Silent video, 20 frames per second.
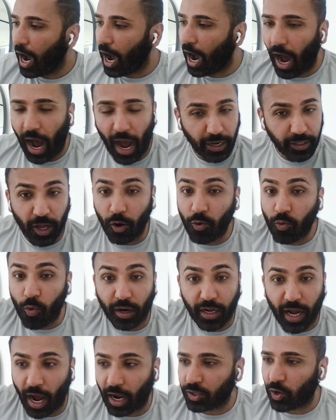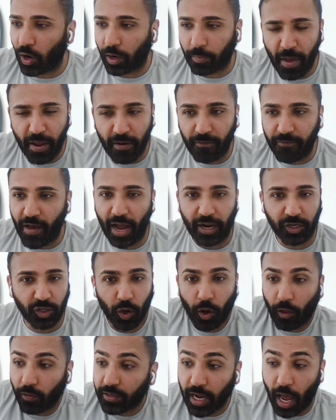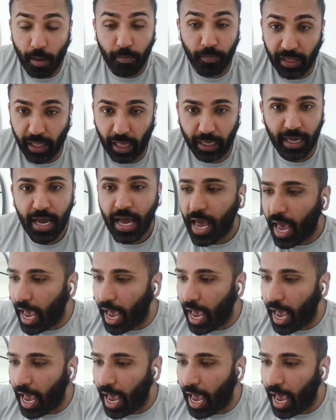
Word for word: uh, I'd go to our contract manufacturer all the time and be like,